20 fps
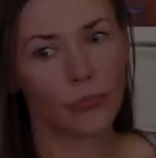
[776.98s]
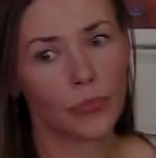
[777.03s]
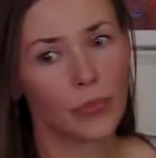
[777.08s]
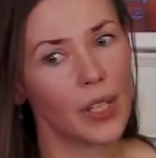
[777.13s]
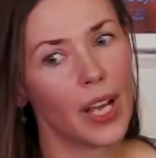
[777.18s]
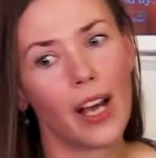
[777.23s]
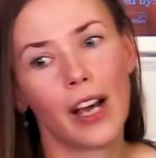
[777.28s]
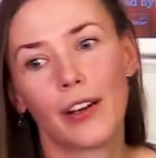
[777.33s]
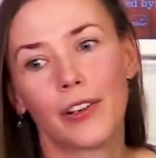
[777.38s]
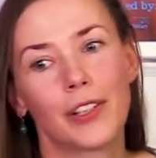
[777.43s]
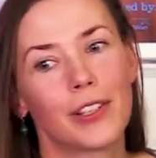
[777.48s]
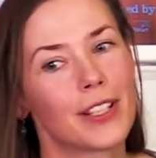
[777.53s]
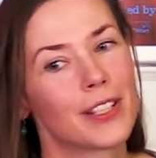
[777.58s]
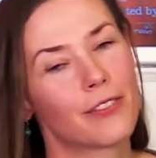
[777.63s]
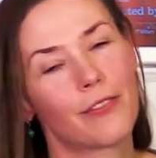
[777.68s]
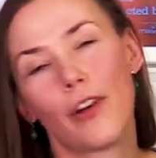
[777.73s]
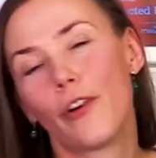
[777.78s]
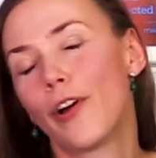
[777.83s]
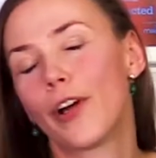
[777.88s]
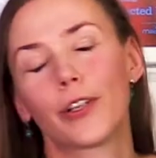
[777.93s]
Yeah,
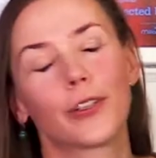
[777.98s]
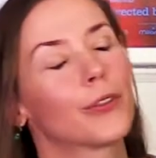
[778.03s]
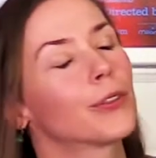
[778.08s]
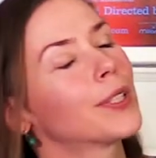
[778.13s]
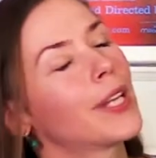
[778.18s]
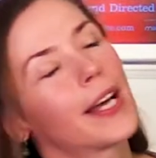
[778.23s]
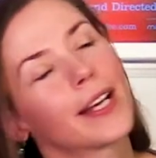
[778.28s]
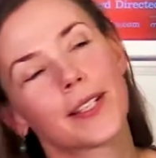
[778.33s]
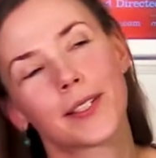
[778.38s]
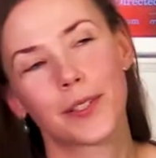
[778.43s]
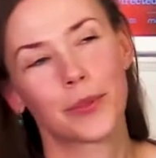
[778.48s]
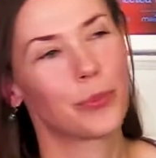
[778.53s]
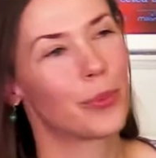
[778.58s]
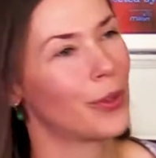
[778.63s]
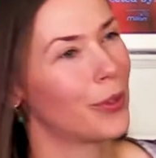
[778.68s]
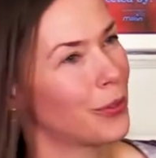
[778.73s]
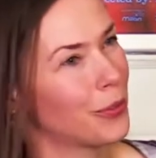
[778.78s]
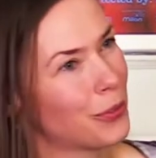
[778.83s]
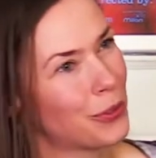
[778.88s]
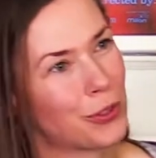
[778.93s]
it's very
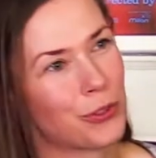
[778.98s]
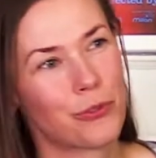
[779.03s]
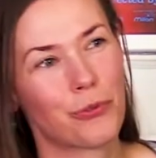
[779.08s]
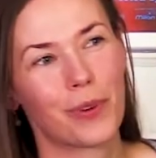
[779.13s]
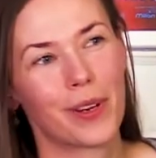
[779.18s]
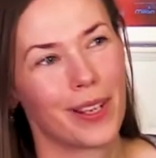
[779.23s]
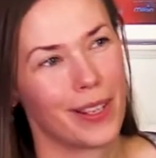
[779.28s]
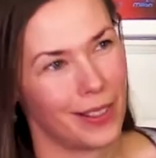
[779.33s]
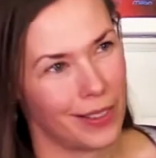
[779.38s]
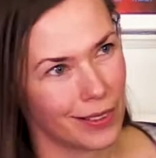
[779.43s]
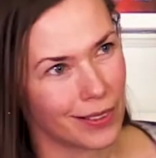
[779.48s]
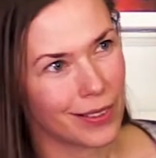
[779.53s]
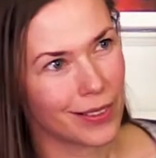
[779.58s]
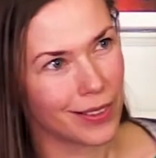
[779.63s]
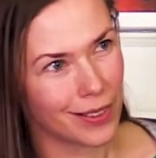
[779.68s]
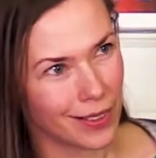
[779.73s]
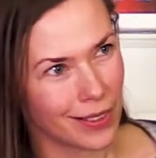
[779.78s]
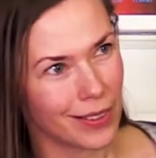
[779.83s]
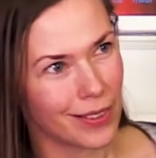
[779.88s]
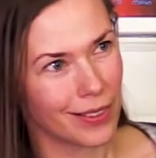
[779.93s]
recognizable
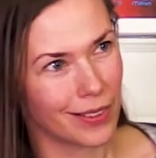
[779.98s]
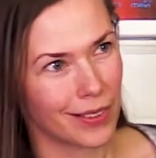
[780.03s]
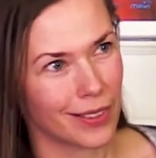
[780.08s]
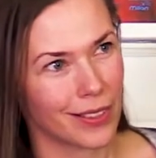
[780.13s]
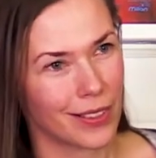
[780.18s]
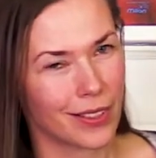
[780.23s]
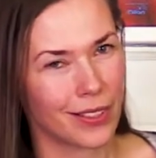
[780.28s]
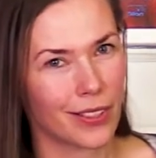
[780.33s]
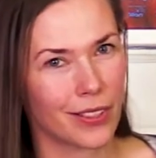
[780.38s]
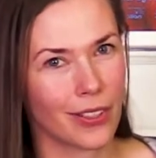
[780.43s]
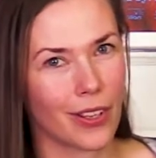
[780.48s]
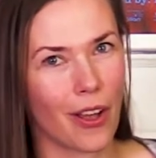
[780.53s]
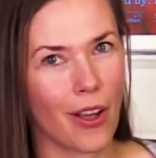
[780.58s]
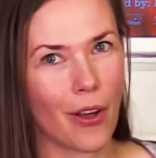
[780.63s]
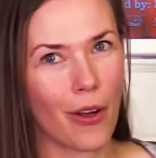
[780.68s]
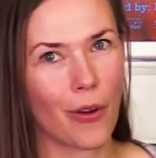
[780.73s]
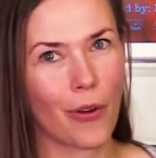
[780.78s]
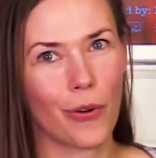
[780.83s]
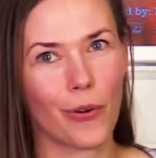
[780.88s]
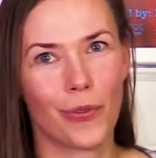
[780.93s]
streets.
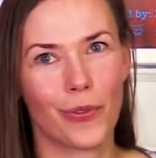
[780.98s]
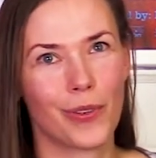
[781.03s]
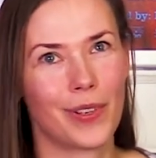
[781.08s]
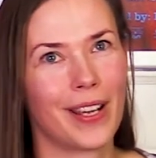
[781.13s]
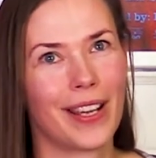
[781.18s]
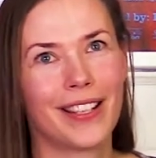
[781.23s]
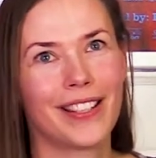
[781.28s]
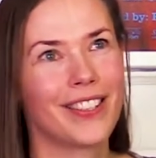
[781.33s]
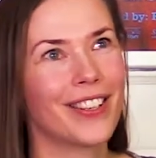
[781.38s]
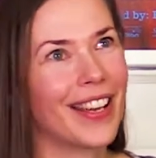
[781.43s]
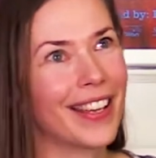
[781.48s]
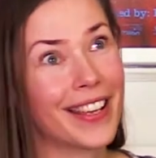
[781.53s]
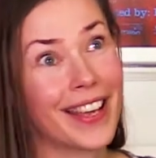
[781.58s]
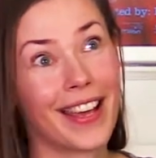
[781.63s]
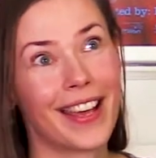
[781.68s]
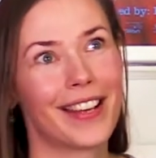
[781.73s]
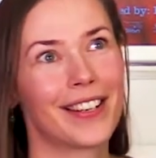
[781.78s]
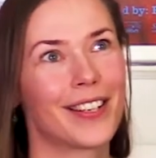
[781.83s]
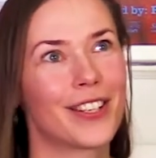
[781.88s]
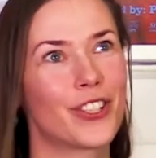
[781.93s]
So, and
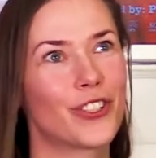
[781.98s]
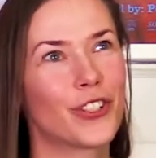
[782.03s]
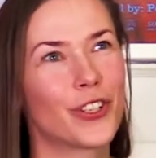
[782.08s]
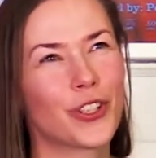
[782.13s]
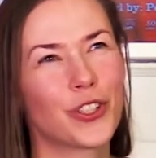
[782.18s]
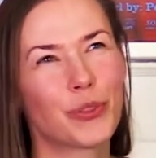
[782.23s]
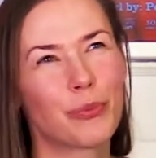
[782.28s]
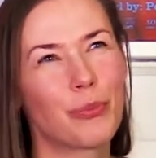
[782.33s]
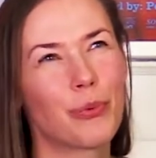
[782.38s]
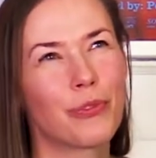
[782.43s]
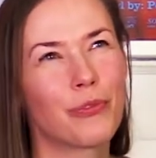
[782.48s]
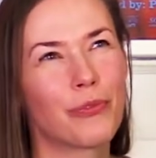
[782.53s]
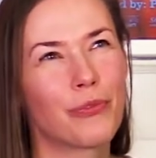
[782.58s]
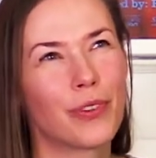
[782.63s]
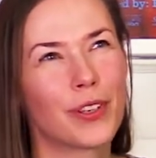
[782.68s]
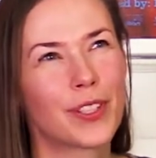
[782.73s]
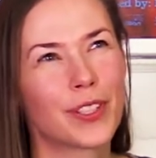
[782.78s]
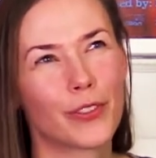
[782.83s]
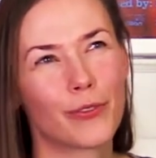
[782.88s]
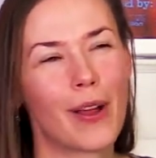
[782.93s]
again, it's just
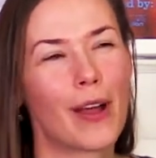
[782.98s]
it's